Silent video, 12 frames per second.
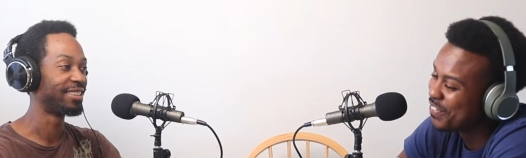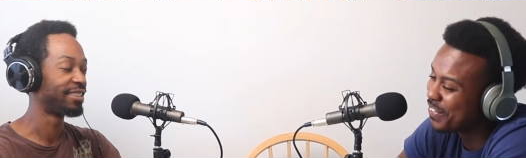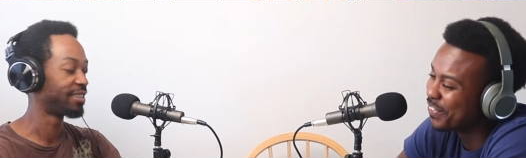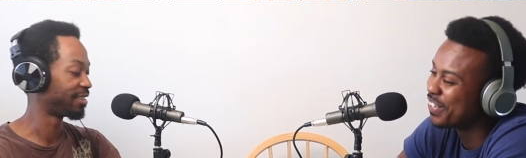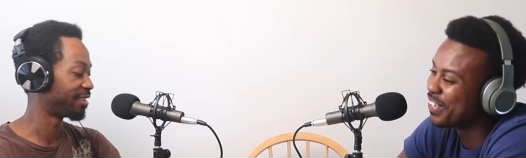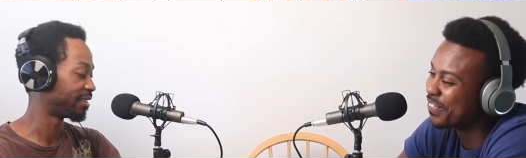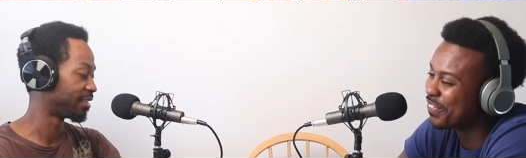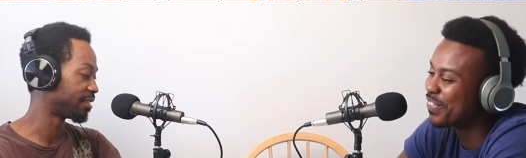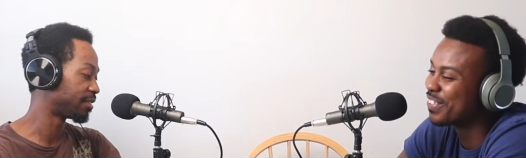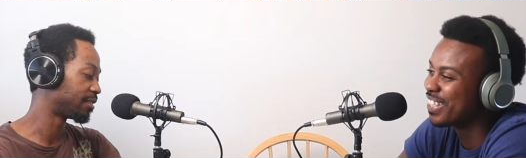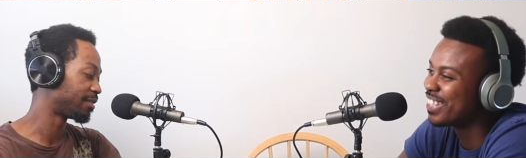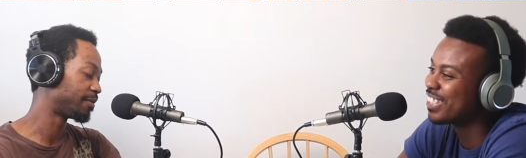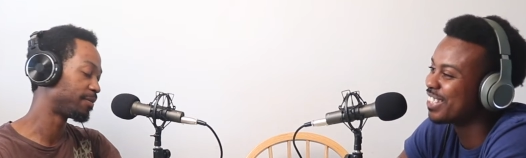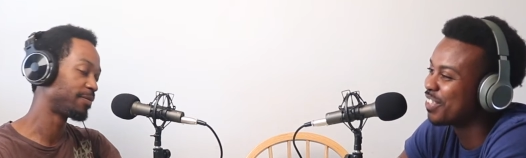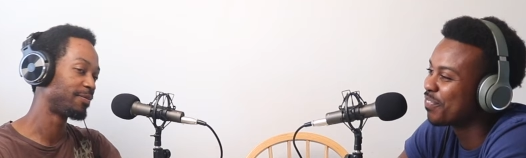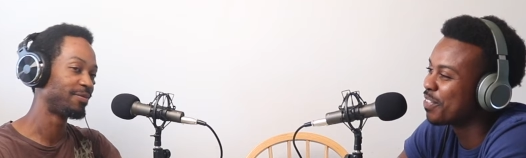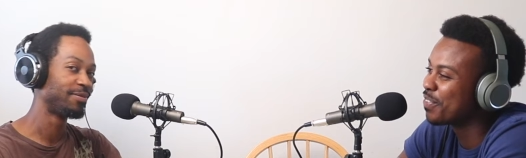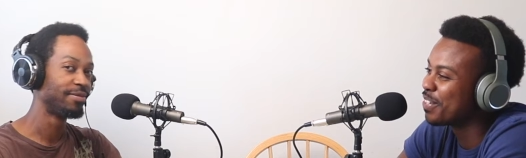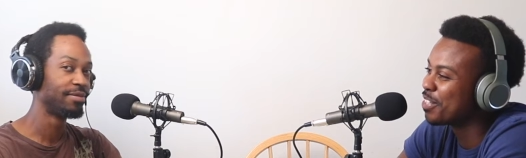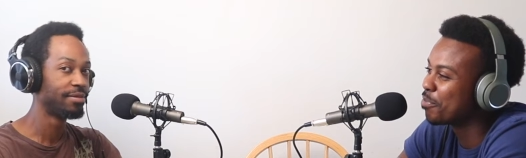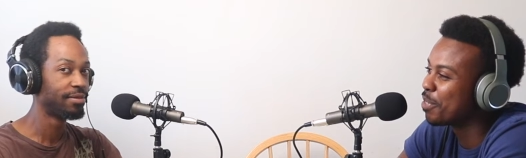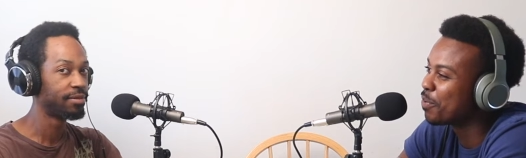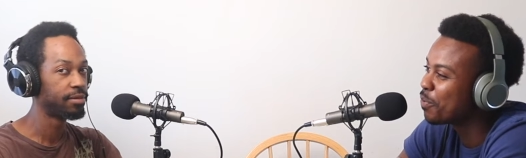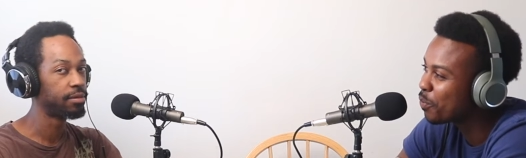Speaker 1: for real, for real. Take us to the females,
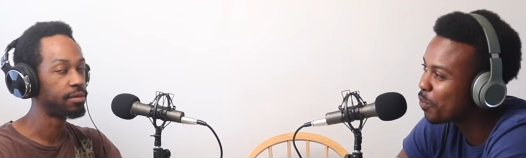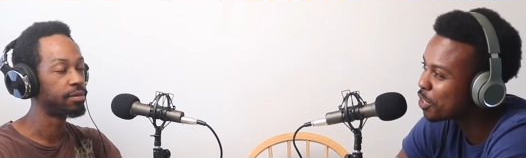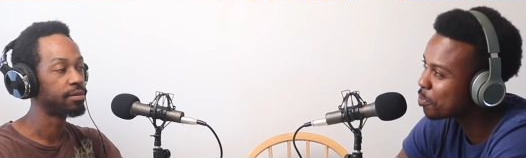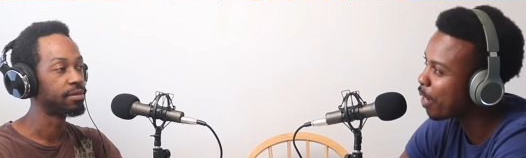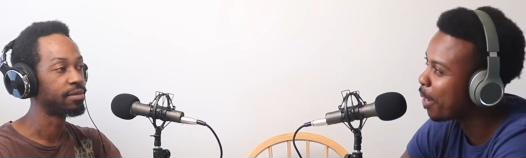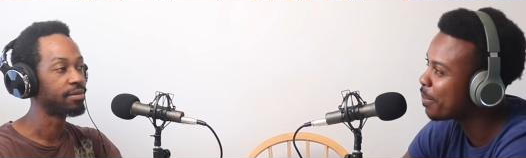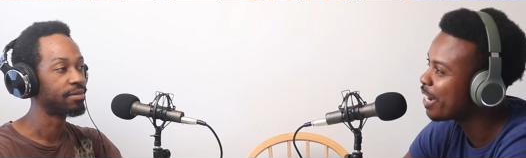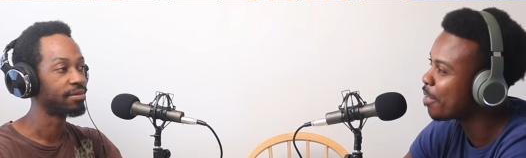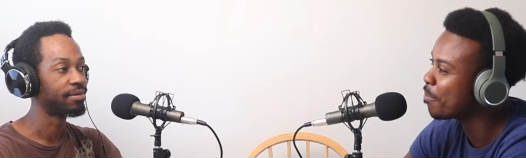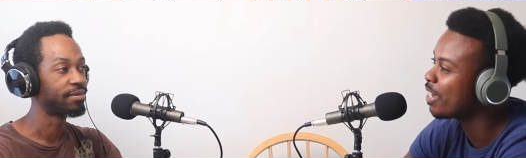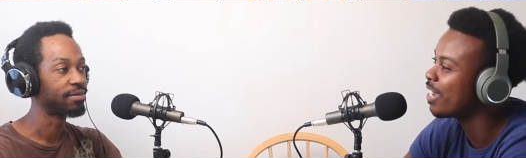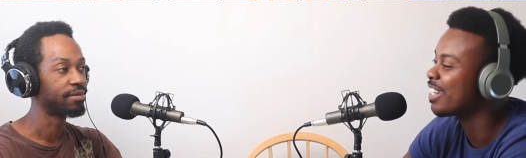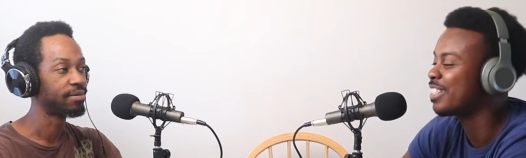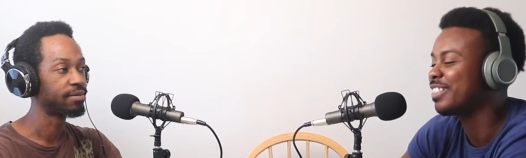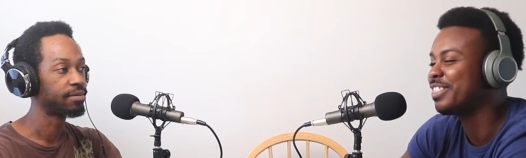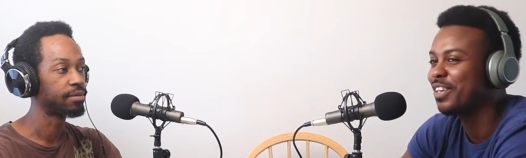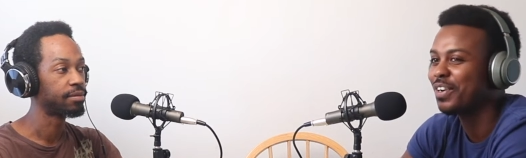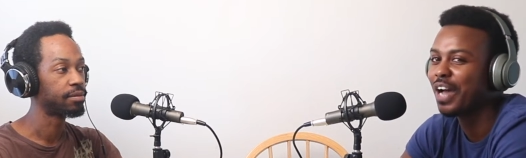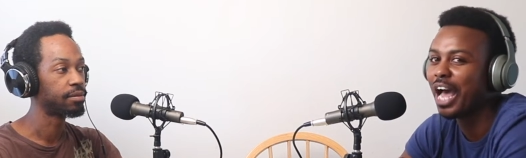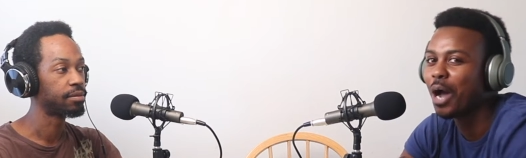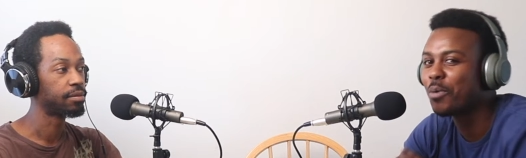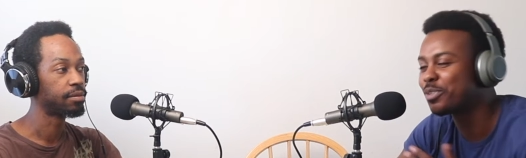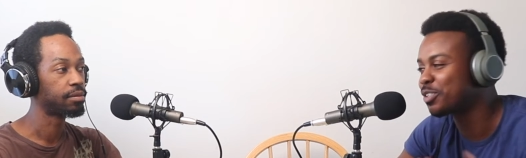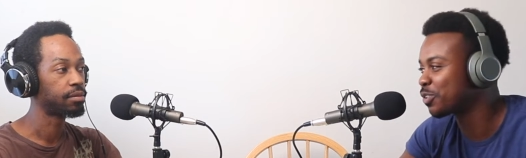man. Where's popping at, man? Because you know,
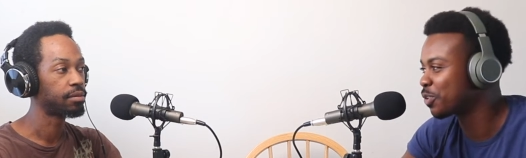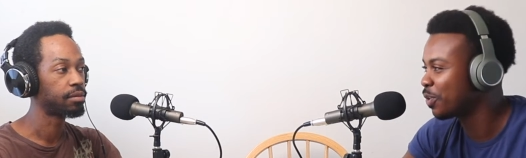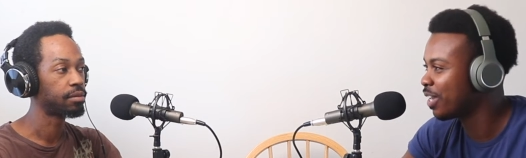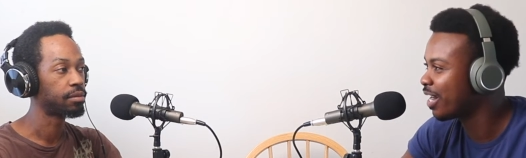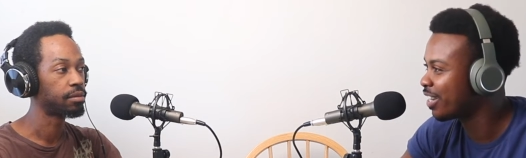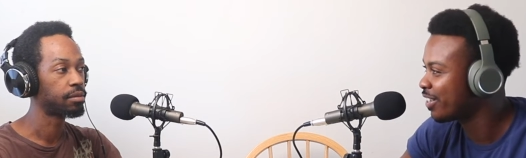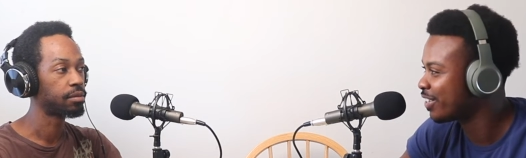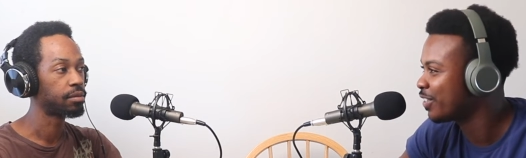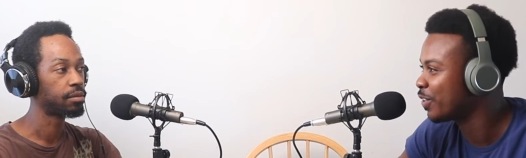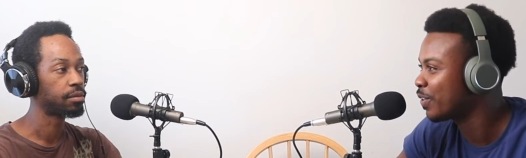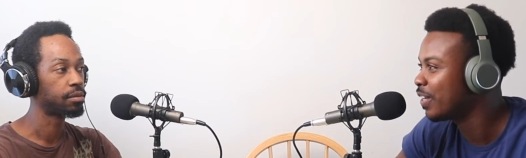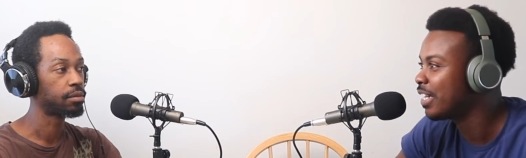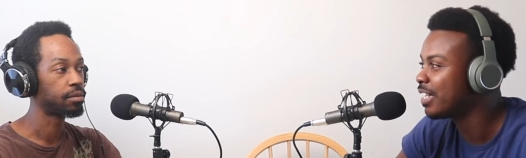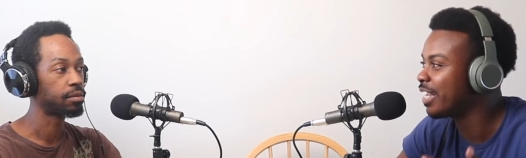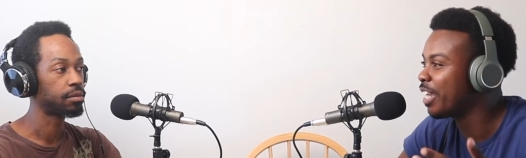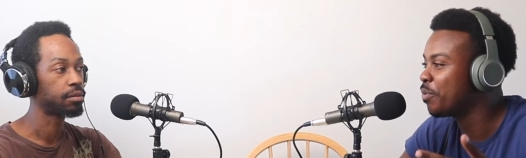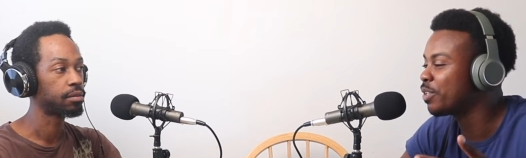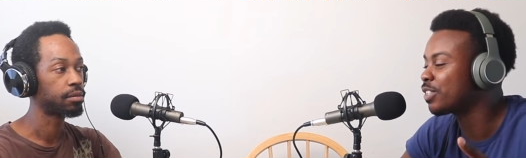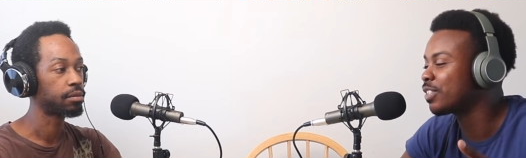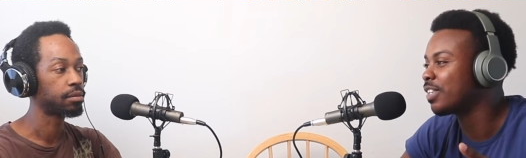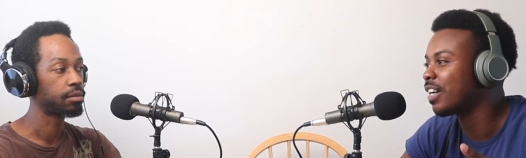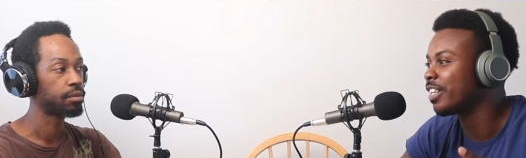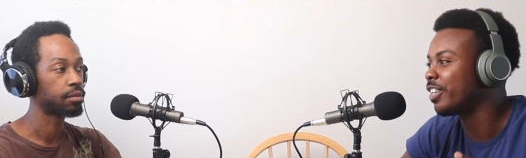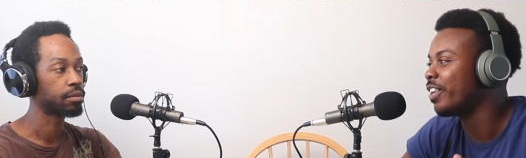I went to school out here. You know, they went
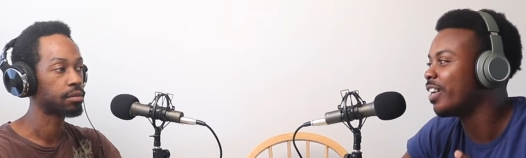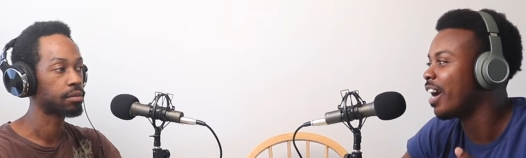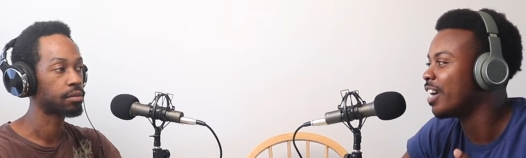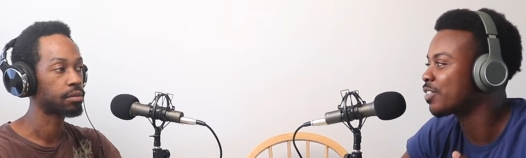to uh, their high